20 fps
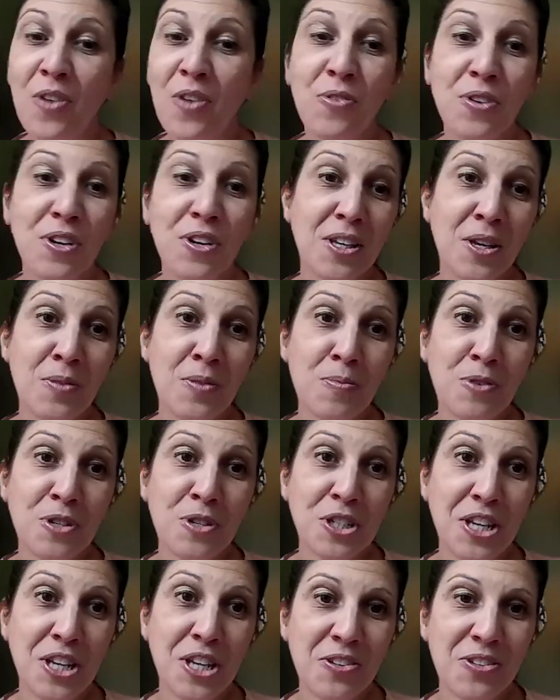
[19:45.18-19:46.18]
I really
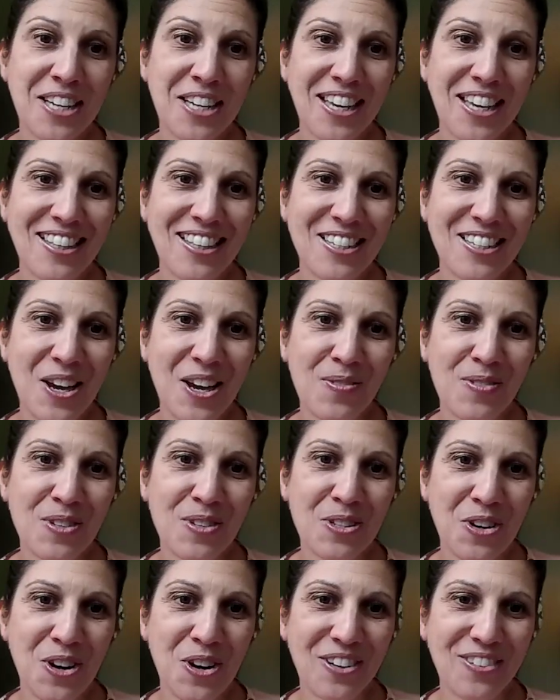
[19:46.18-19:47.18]
appreciate you taking the time to
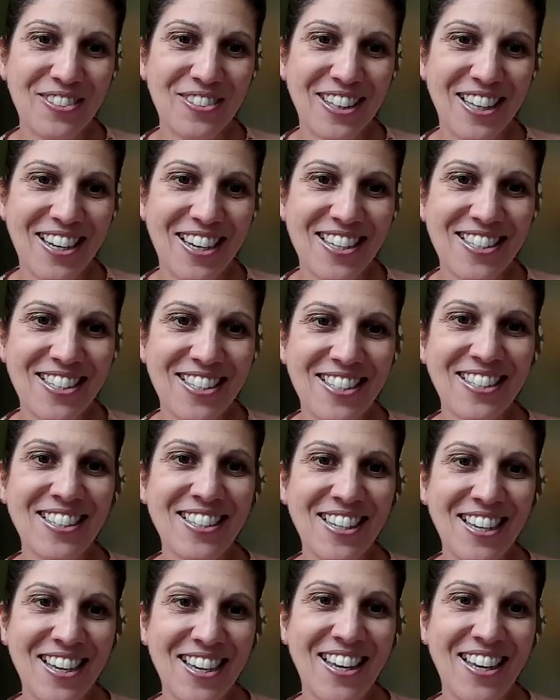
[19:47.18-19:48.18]
talk with us.